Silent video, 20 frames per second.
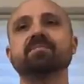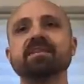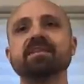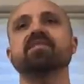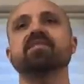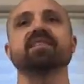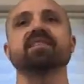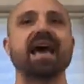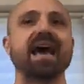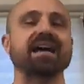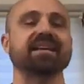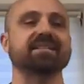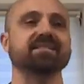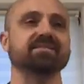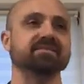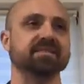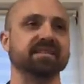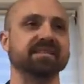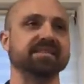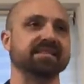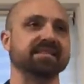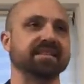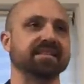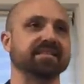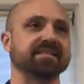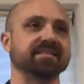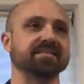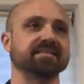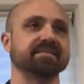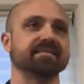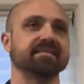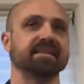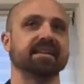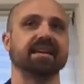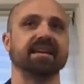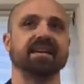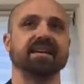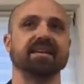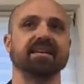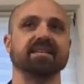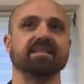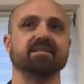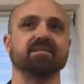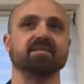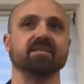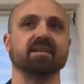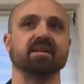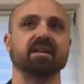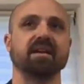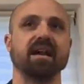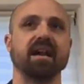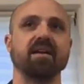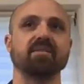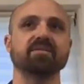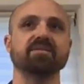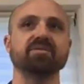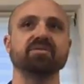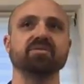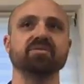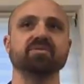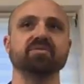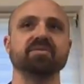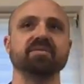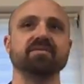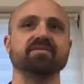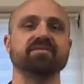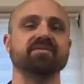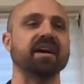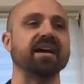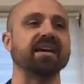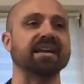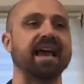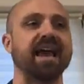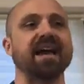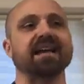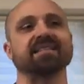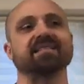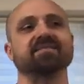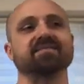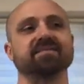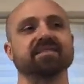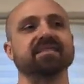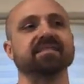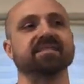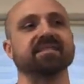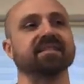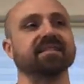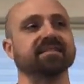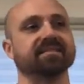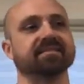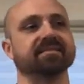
called active listening. And how would you define active listening?